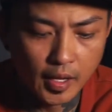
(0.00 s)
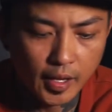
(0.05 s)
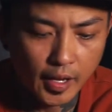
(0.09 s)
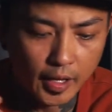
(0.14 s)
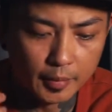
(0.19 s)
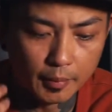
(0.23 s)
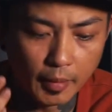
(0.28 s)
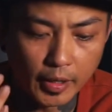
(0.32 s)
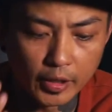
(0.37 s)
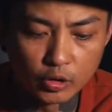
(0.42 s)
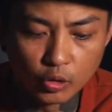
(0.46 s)

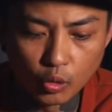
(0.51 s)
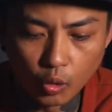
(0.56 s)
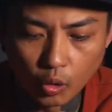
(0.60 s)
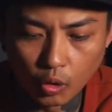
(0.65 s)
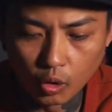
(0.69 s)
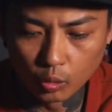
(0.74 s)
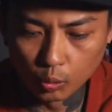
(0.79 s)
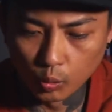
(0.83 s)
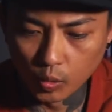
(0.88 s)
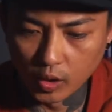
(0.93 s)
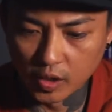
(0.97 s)
And my
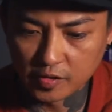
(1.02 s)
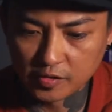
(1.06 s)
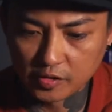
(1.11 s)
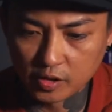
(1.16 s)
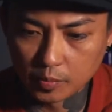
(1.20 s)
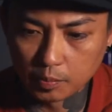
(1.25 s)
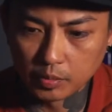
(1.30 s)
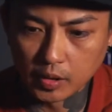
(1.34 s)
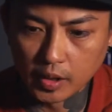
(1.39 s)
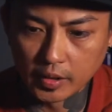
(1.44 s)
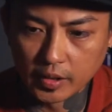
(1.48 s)
goal was
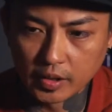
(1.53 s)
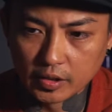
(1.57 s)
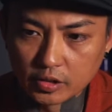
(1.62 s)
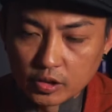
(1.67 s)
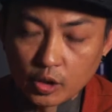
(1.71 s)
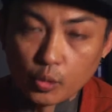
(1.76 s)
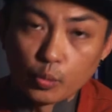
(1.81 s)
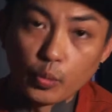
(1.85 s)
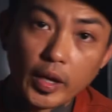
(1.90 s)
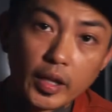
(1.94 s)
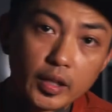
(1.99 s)
to plug it
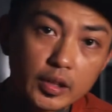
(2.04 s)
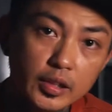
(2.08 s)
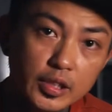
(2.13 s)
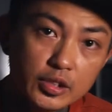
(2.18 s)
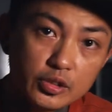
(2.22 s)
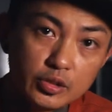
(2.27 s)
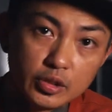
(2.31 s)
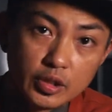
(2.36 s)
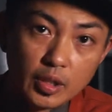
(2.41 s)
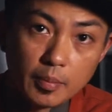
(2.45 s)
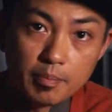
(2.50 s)
directly
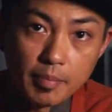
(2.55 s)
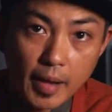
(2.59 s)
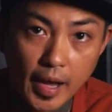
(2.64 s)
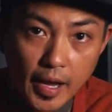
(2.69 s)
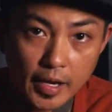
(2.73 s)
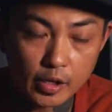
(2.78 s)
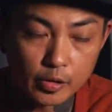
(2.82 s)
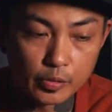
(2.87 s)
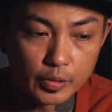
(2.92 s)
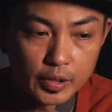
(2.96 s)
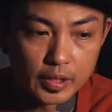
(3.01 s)
to the
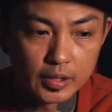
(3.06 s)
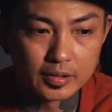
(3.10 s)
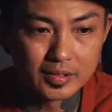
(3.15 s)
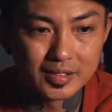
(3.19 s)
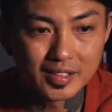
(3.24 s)
battery.